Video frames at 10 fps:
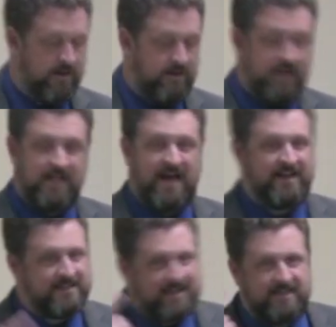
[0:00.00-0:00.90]
Eli
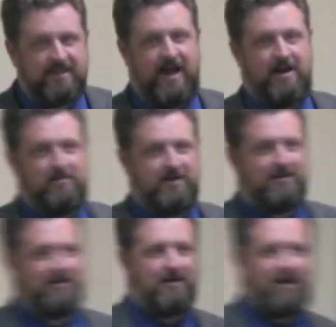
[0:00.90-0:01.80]
didn't get that. I
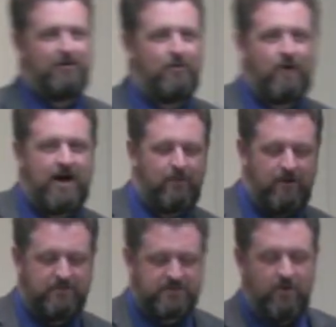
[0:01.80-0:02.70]
mean, he, I don't know why,
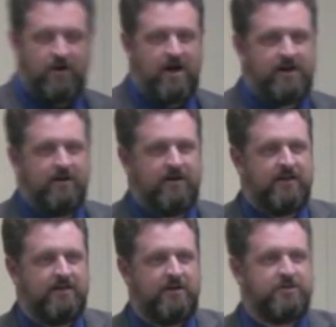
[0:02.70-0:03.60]
what was going on here. He
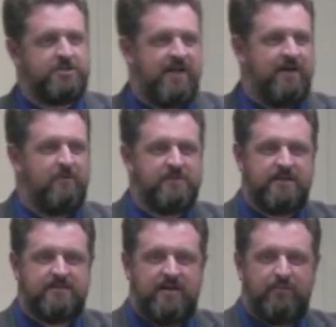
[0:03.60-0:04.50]
didn't understand what was
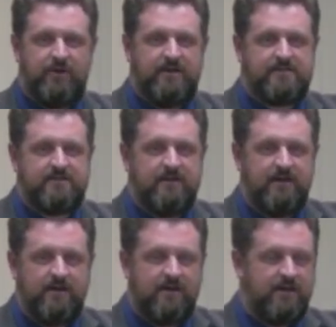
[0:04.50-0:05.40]
going to take place.
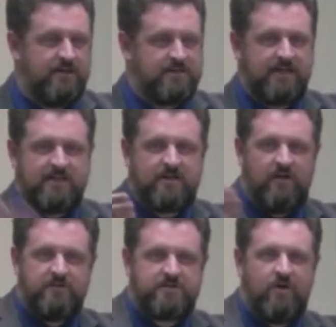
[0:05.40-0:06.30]
He just lets
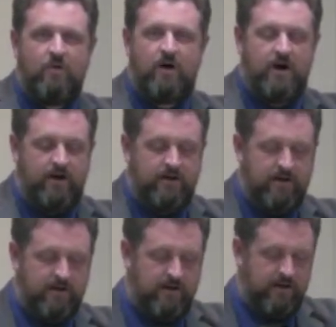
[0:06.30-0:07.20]
all this go on.
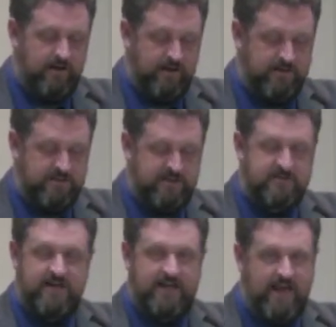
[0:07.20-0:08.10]
And it just seems like